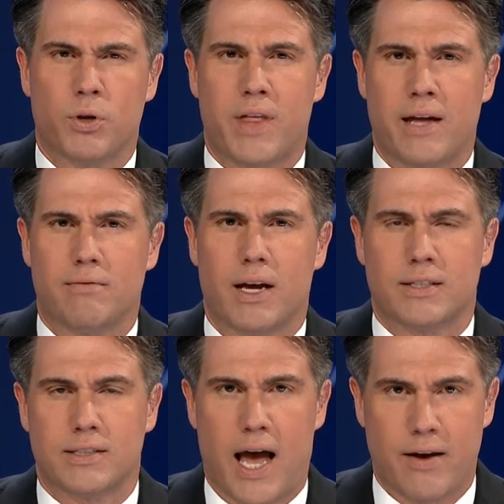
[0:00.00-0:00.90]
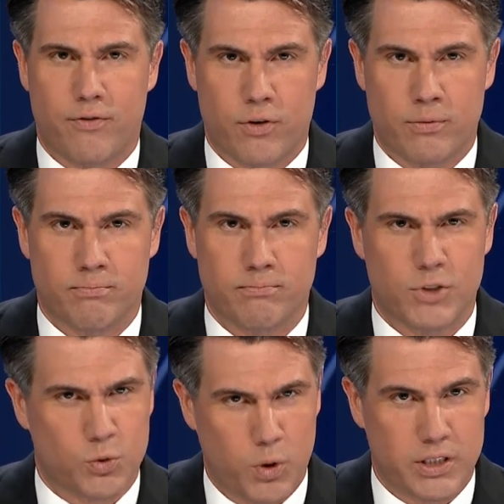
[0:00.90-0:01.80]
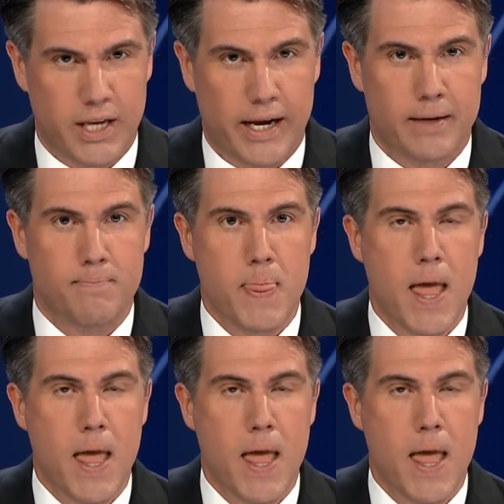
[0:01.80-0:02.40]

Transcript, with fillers: Put that aside for just one second.